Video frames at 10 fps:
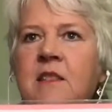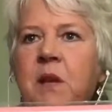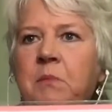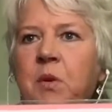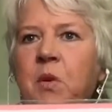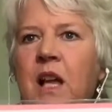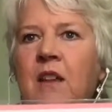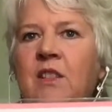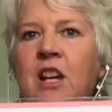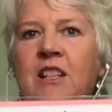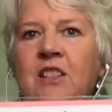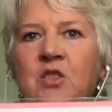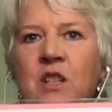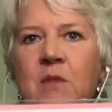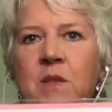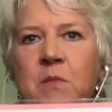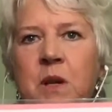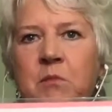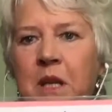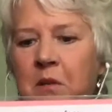People will have a lot of dreams
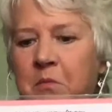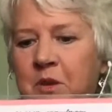about being